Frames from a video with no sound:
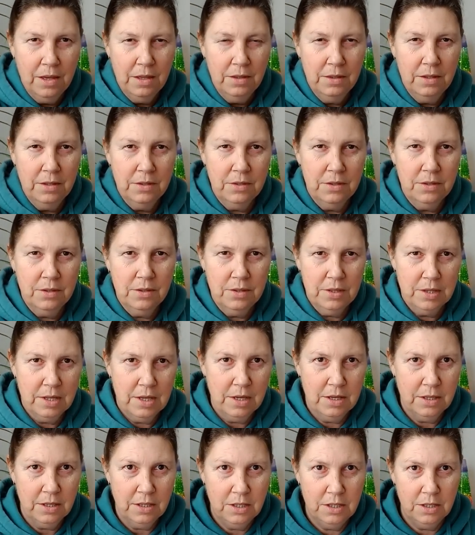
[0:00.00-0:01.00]
this is
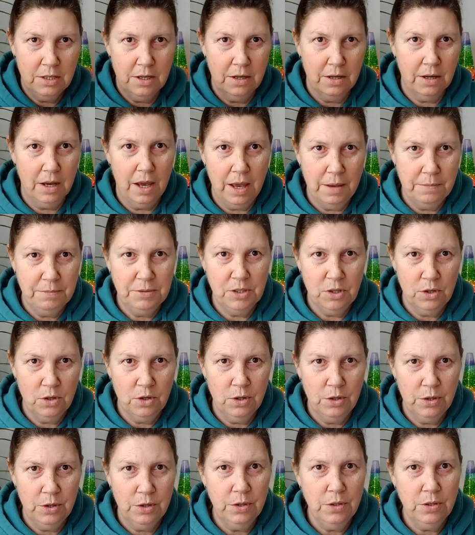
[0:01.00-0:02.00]
the
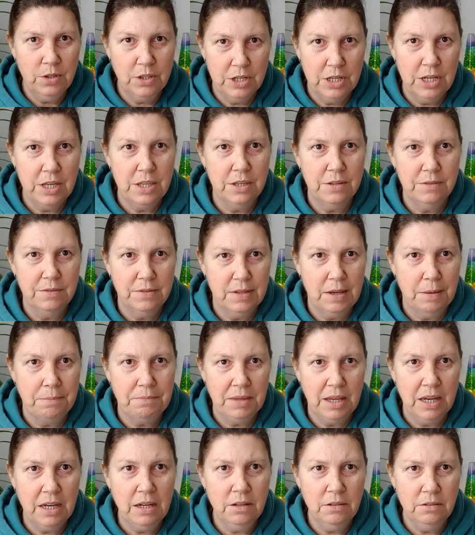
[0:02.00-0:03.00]
absolute death of
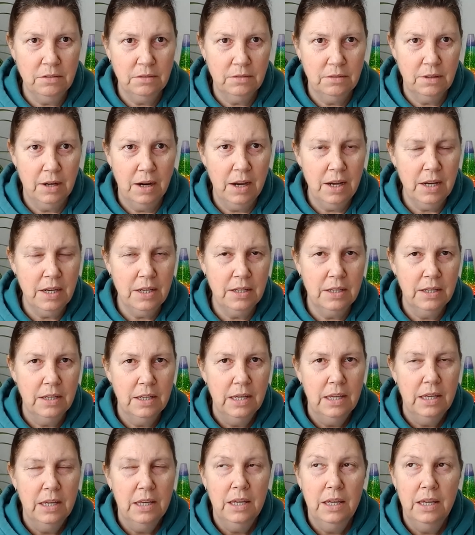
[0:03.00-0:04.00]
something, right?
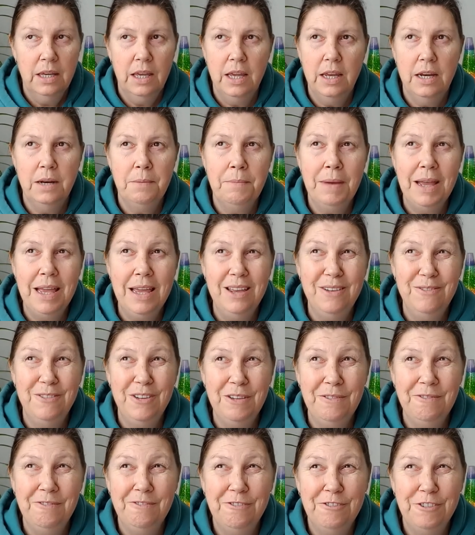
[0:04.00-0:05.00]
And it may have
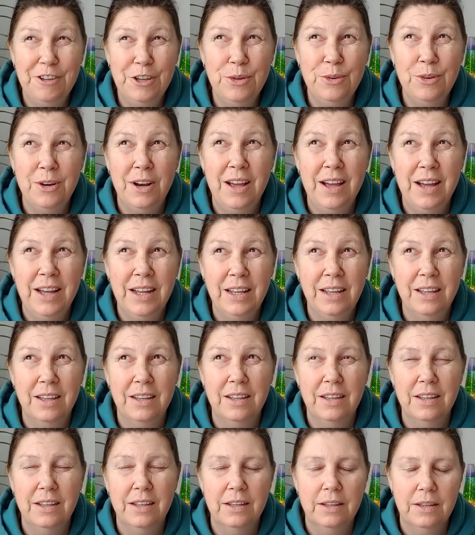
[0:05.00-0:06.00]
even felt like,
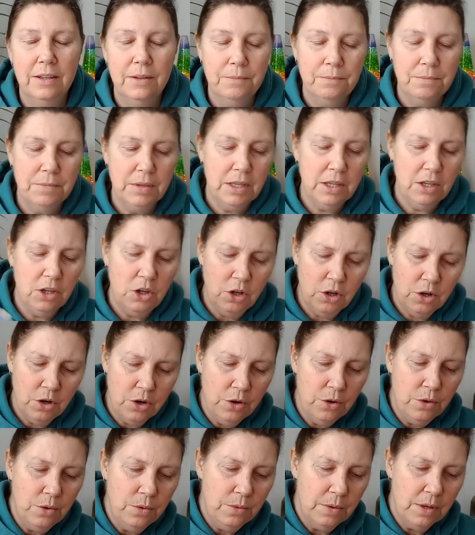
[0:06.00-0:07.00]
you
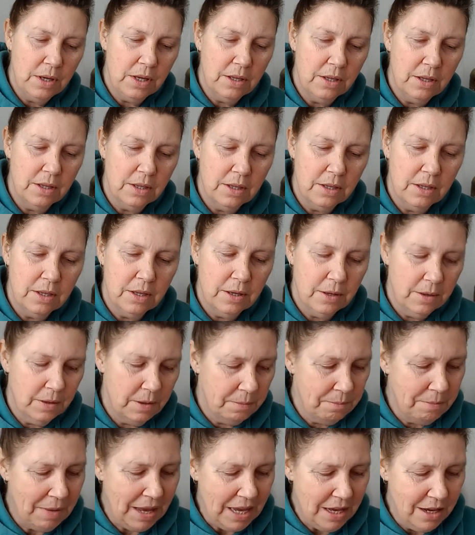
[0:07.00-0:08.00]
know, it
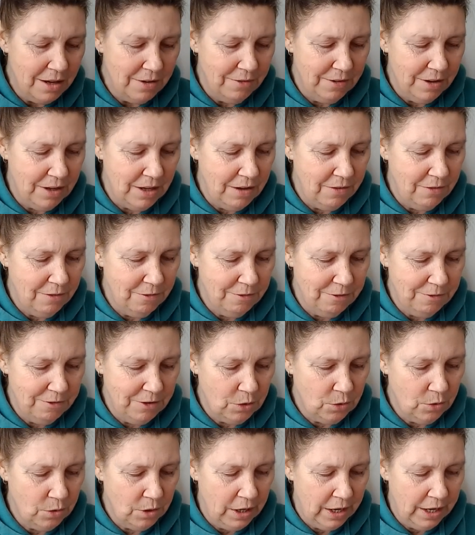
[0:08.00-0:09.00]
may have even
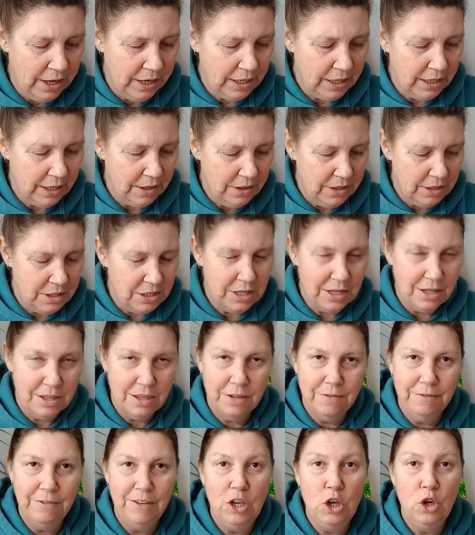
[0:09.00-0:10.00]
felt like the death
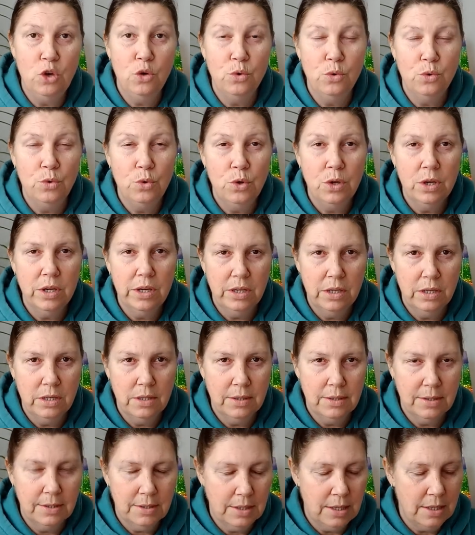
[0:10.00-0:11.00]
of you in a
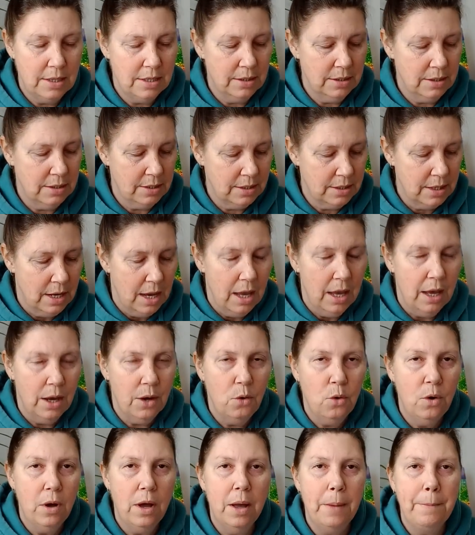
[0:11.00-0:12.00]
sense,
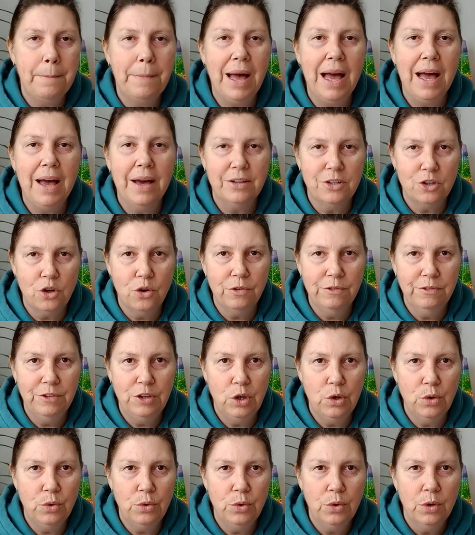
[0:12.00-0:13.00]
or a part of
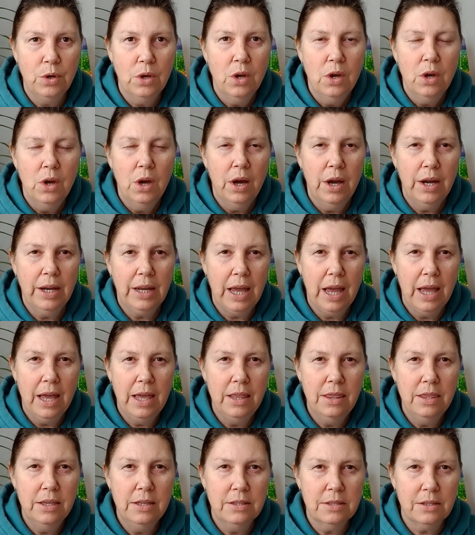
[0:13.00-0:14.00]
you. Okay,
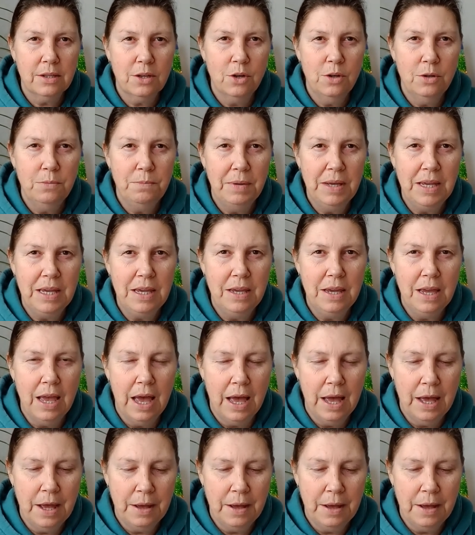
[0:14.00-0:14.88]
this could be,